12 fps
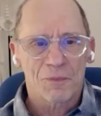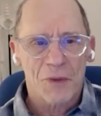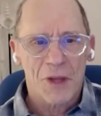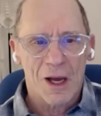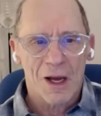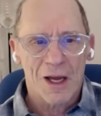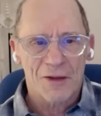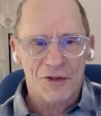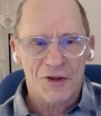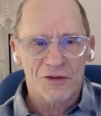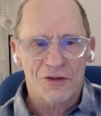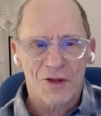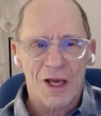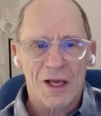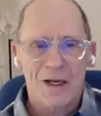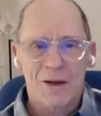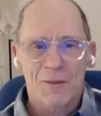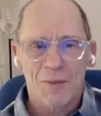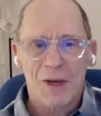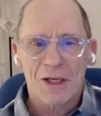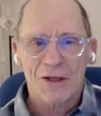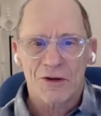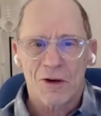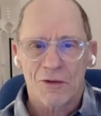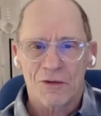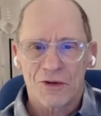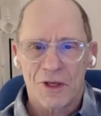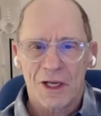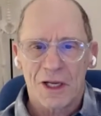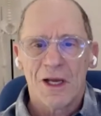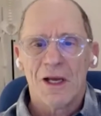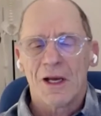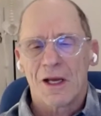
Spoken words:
at the stadium in Mexico City,